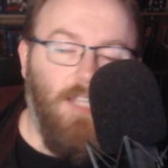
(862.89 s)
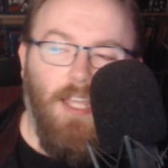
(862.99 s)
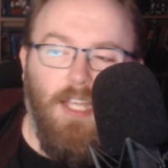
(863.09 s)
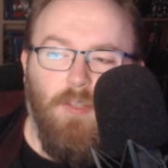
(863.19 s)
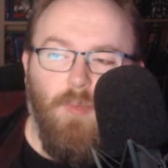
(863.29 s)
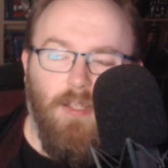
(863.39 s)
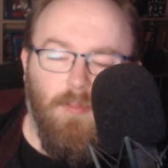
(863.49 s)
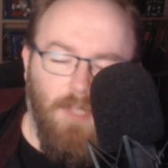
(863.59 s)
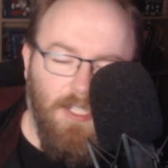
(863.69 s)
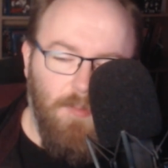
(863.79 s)
I like the way it
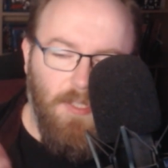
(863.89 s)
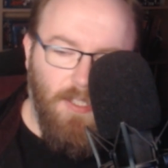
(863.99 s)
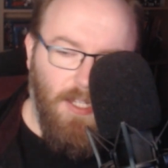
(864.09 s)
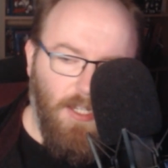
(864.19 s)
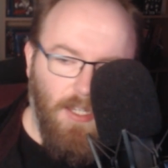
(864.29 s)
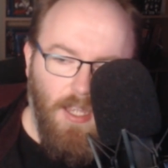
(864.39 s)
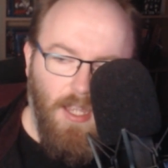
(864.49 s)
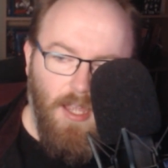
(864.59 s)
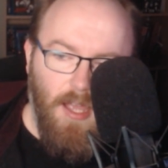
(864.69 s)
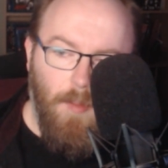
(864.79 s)
makes me think
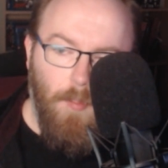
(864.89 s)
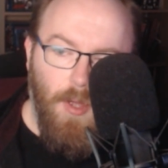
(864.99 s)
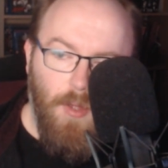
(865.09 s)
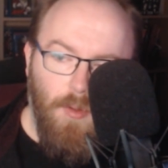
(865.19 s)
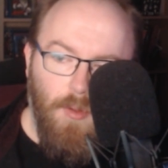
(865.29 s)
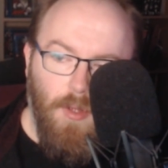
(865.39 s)
about